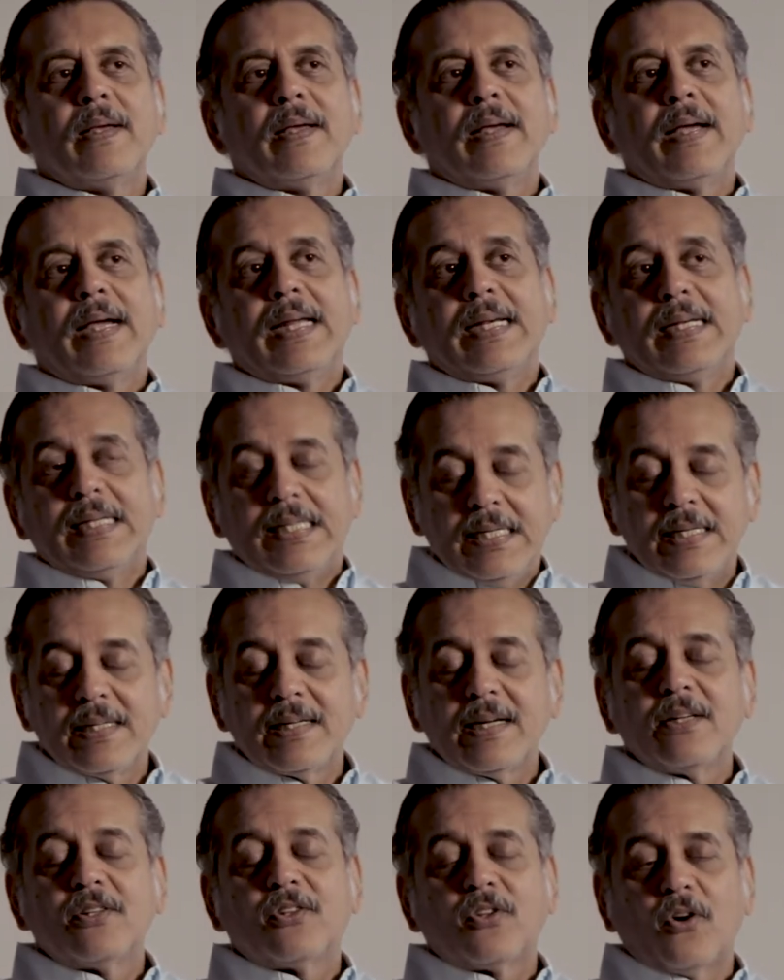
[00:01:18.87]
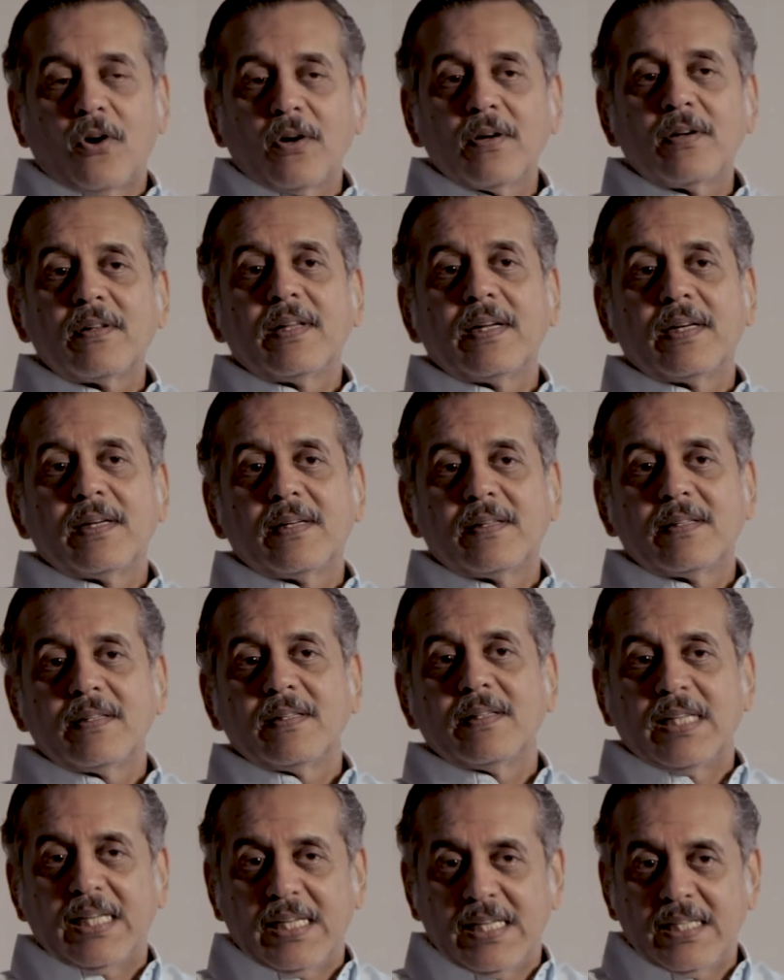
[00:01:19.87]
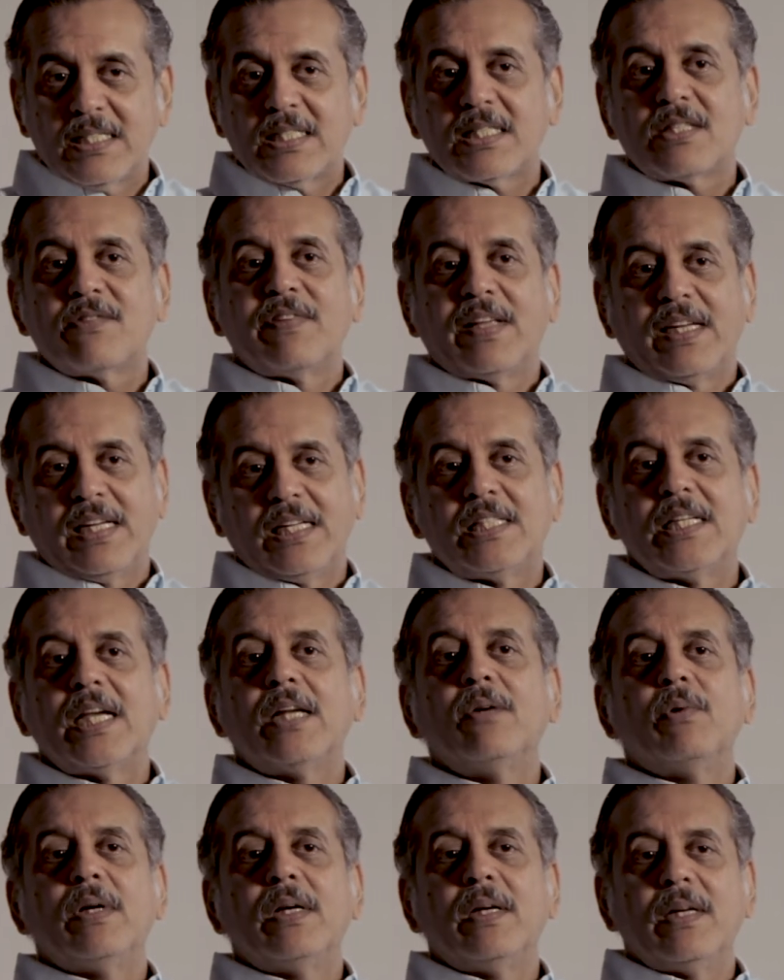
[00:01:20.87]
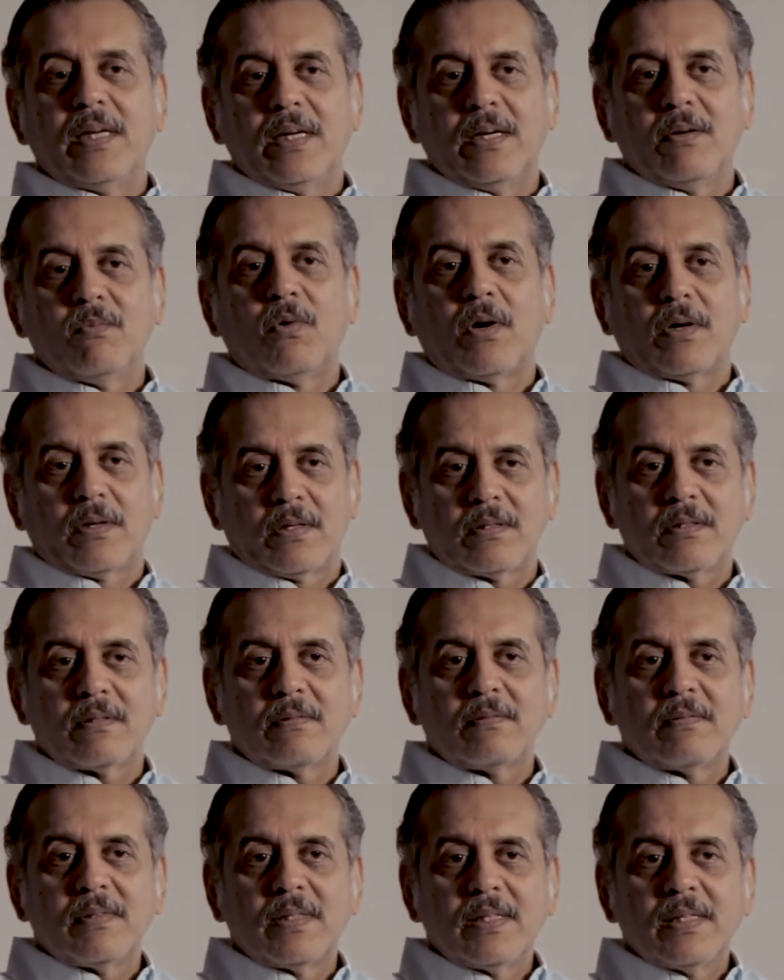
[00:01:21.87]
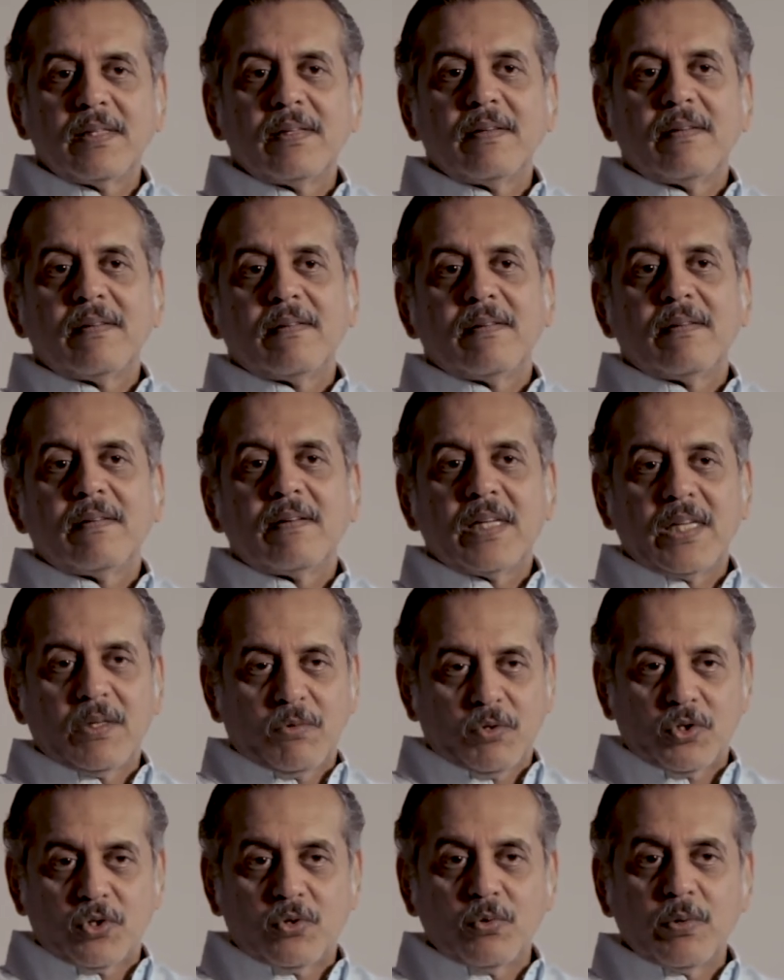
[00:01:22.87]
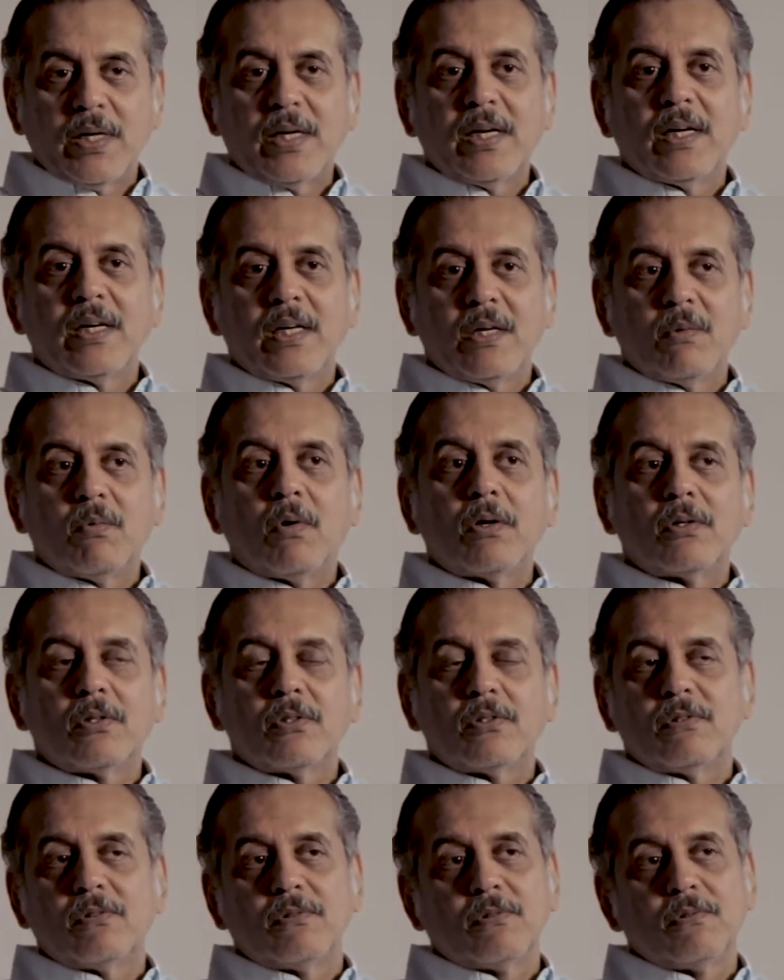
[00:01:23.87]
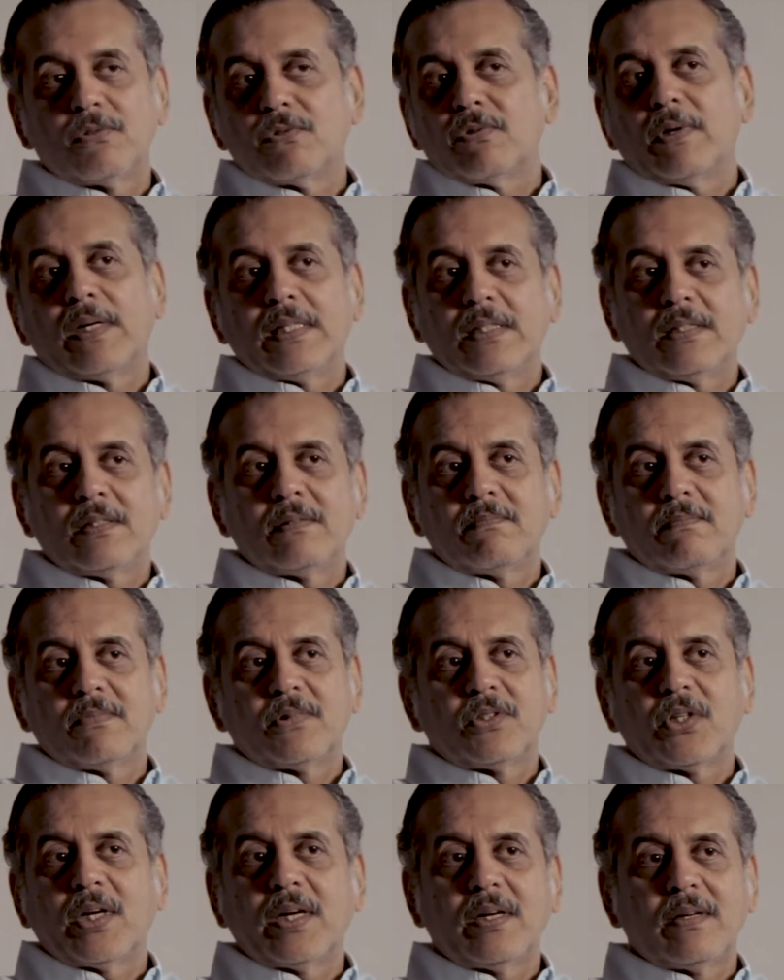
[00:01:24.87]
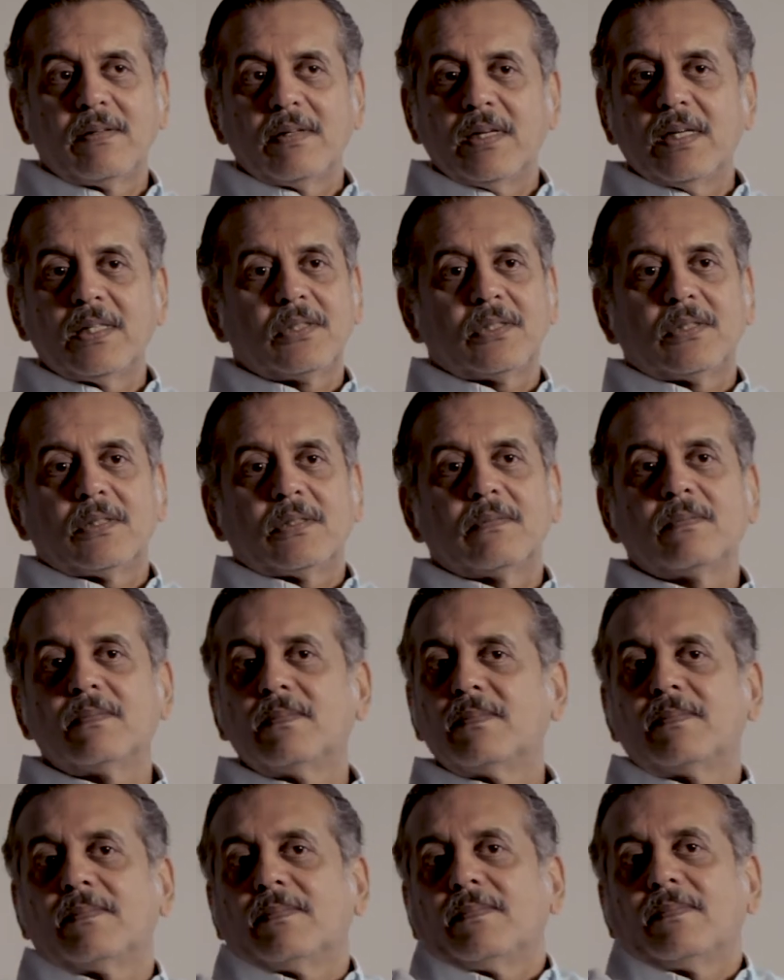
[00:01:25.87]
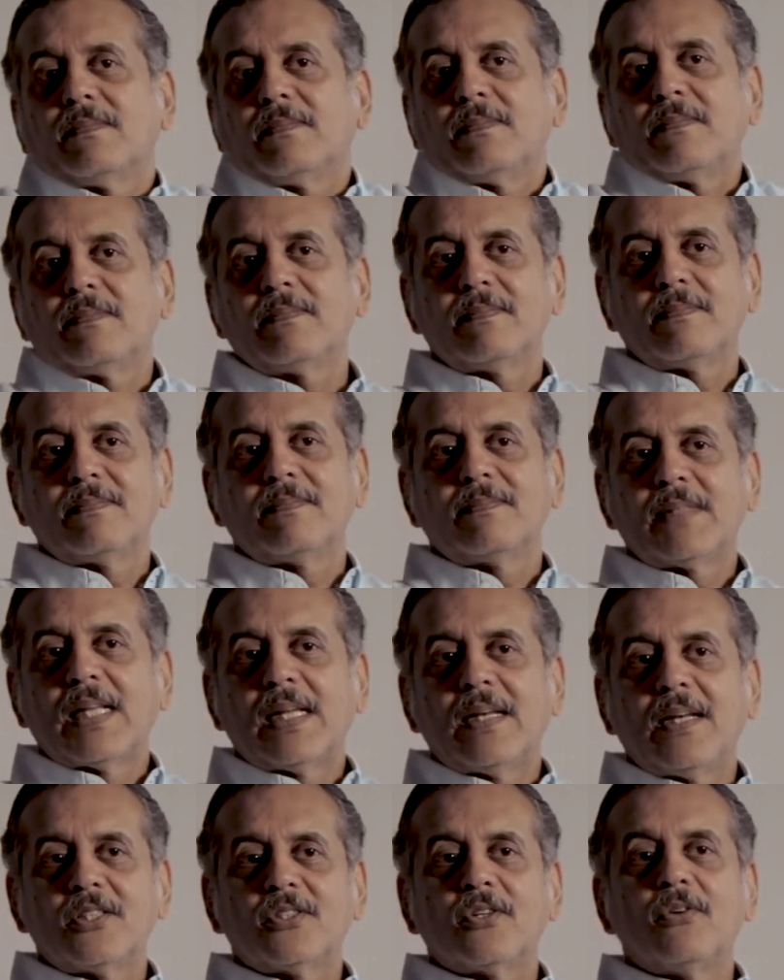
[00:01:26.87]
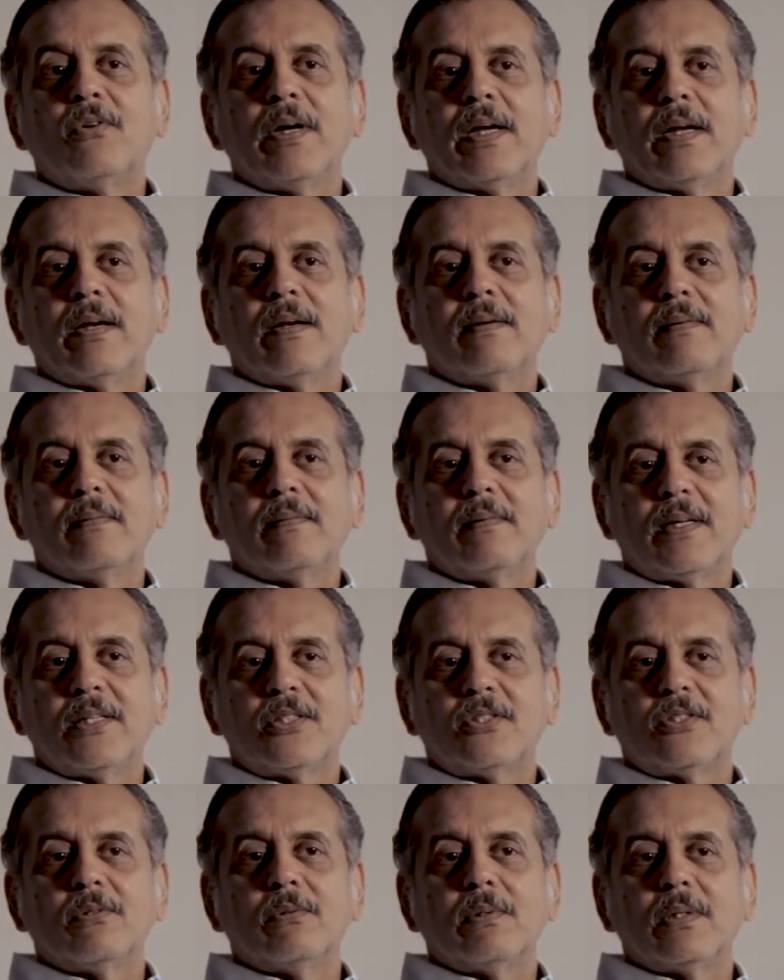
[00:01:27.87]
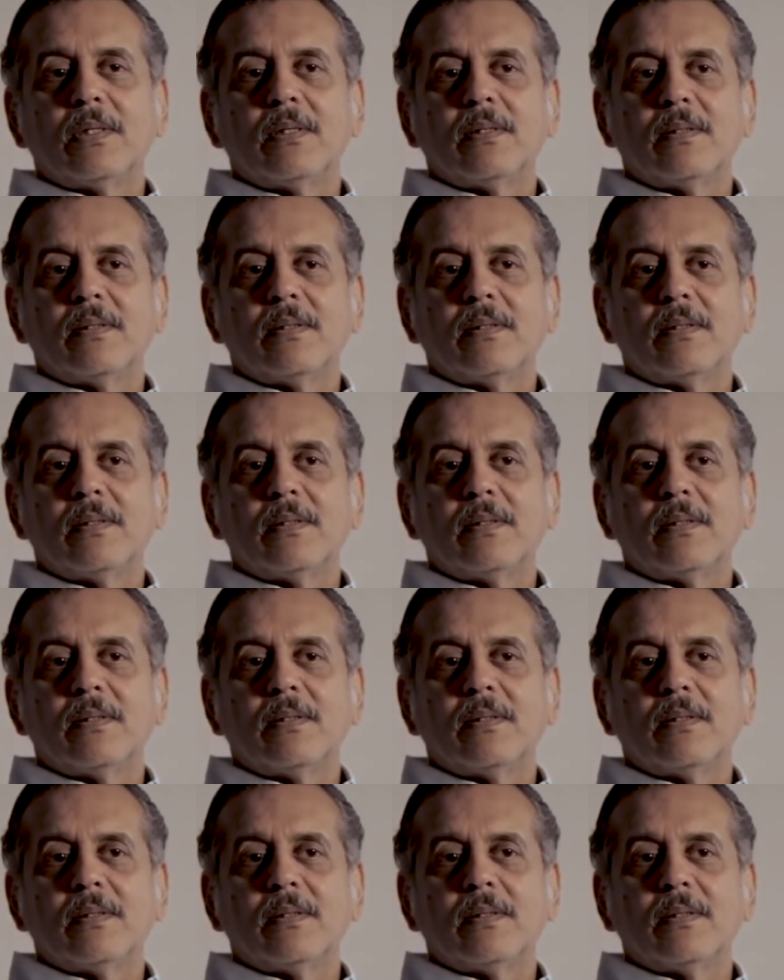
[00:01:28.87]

And here I thought that he is very genuine in what he was doing and he wanted to do. So I said, yes, let's go ahead, let's do it.